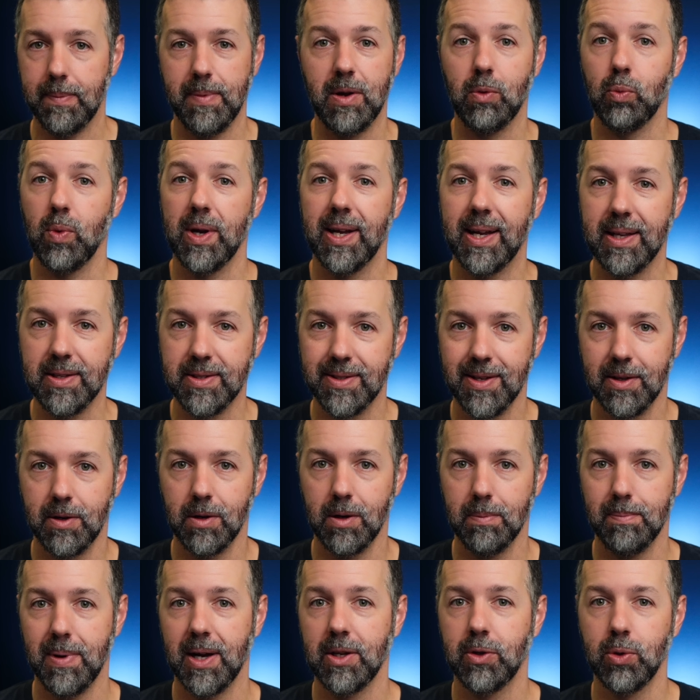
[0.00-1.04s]
making me
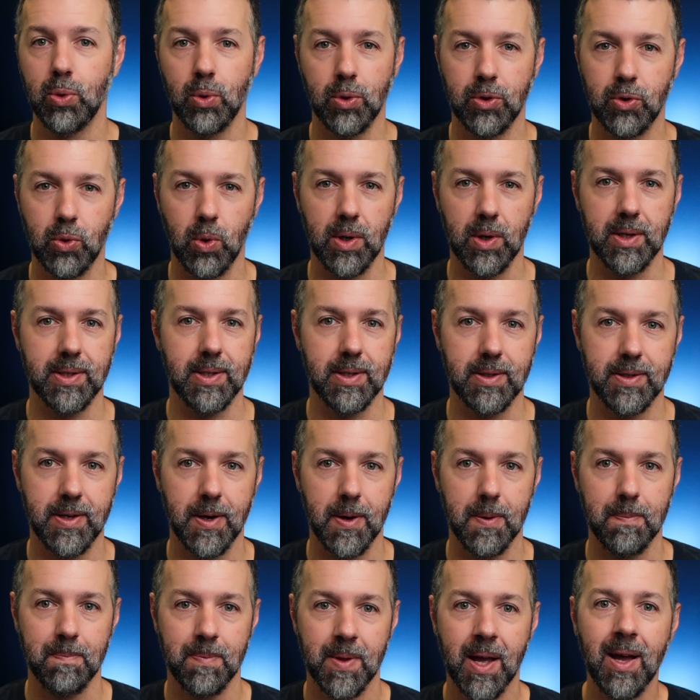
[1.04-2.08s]
reconsider my tool choices
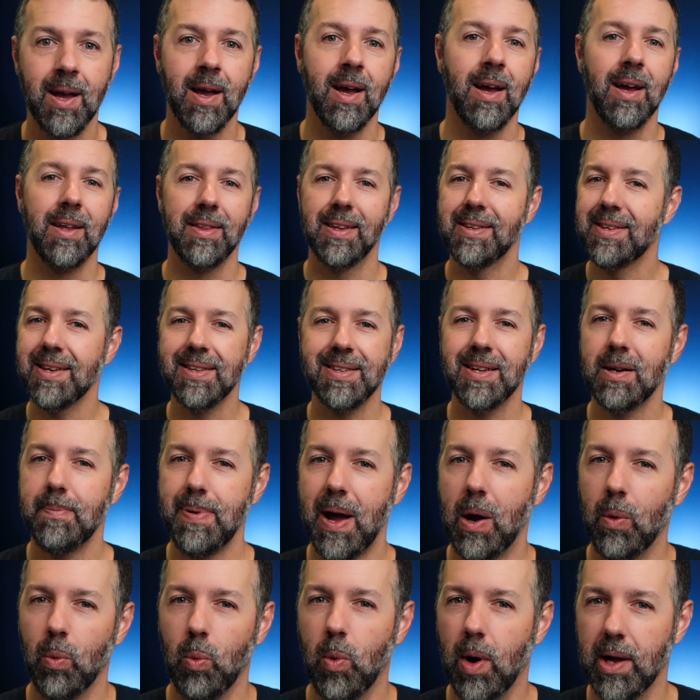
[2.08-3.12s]
here. This isn't
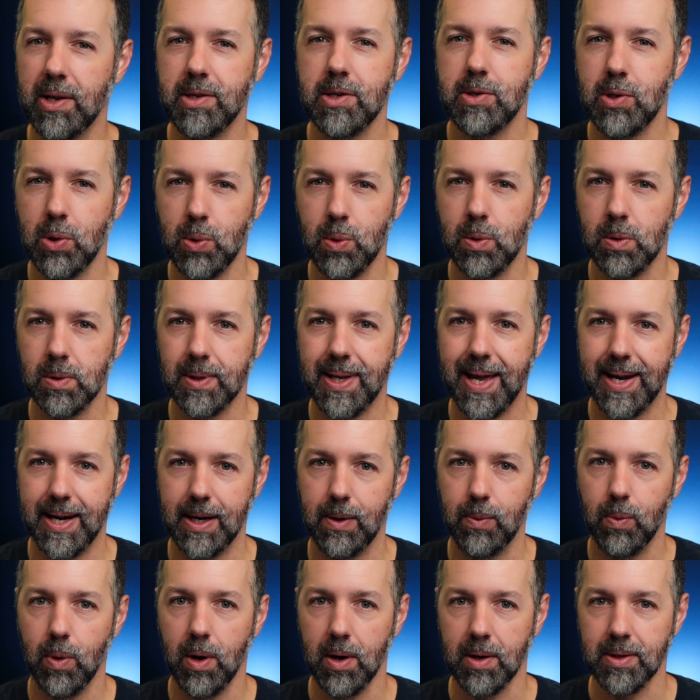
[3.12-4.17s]
about one tool
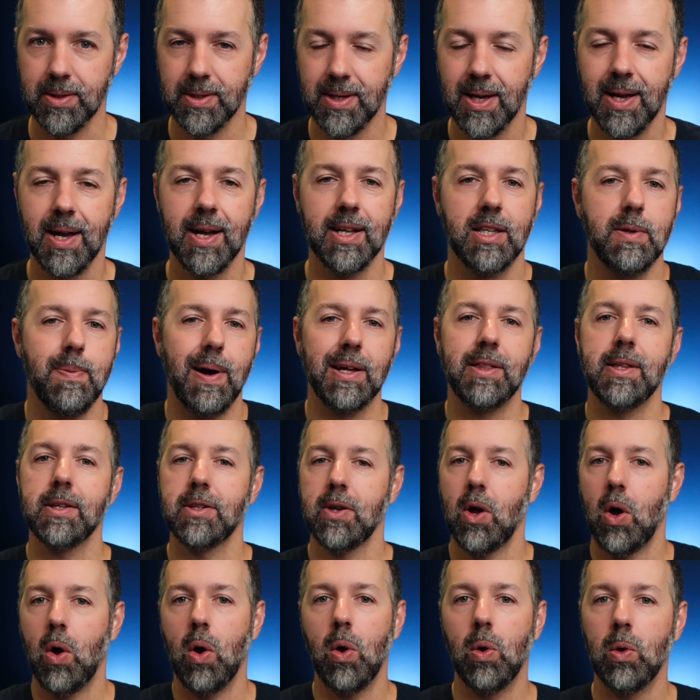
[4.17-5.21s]
getting worse. It's about
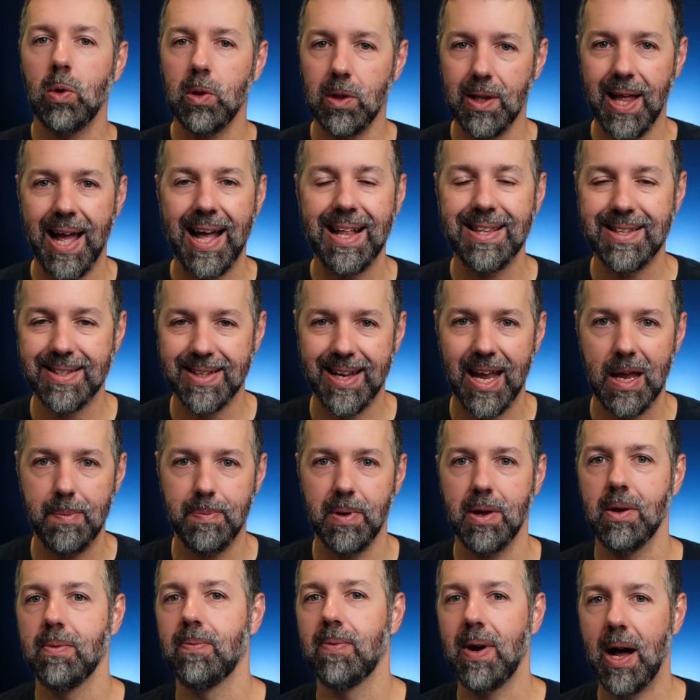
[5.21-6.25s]
this whole
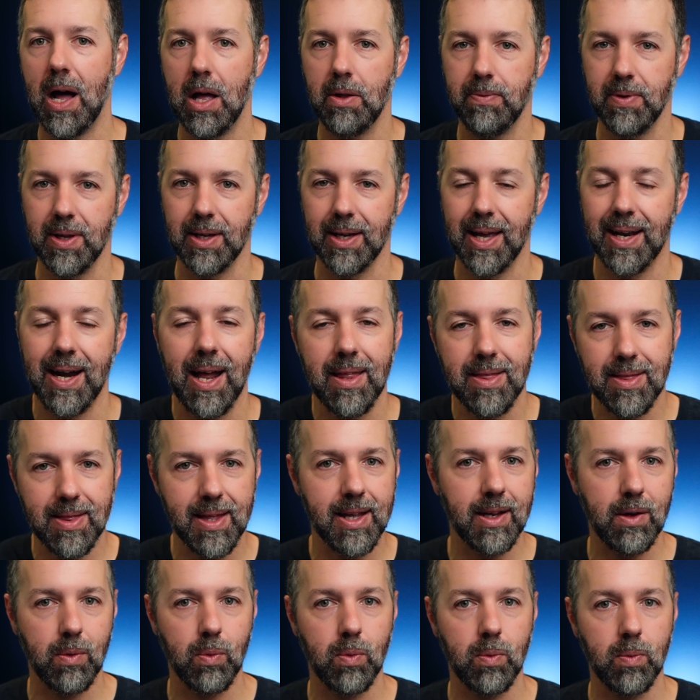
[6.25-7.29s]
landscape evolving. And I
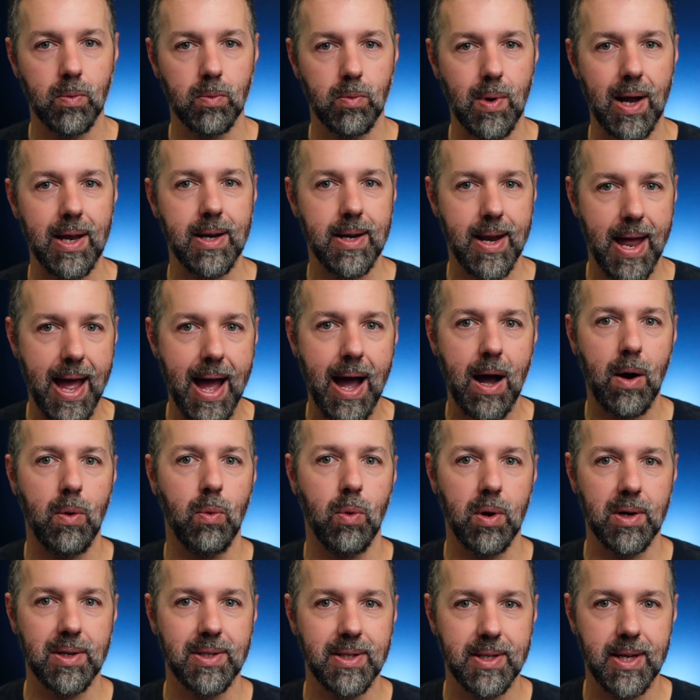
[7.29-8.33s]
think right
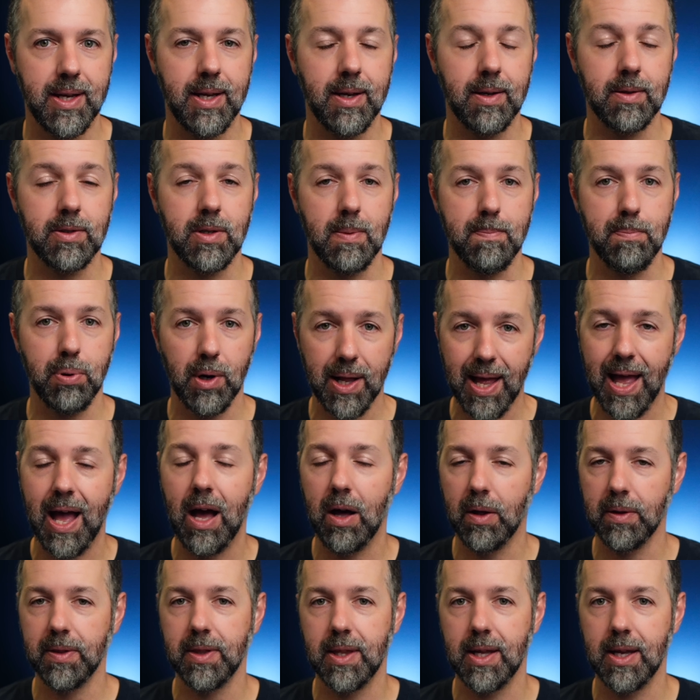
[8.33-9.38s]
now we're seeing some pretty
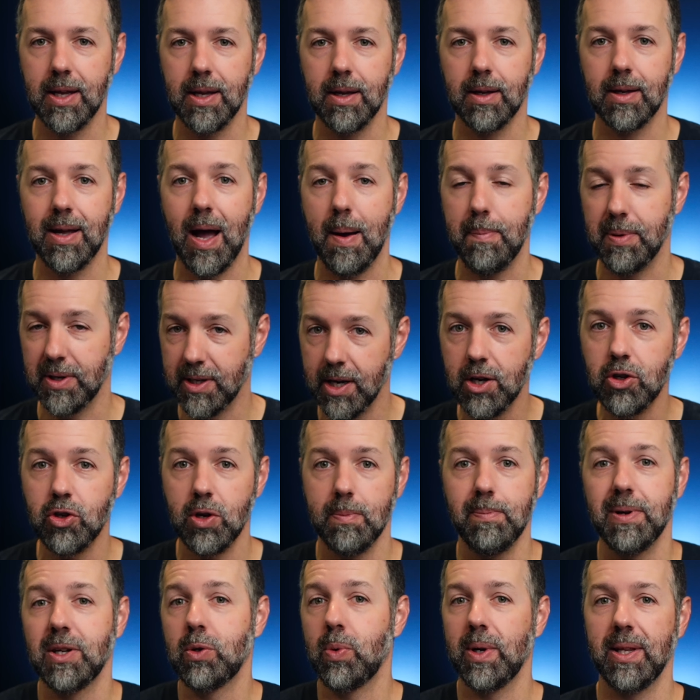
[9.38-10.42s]
healthy competition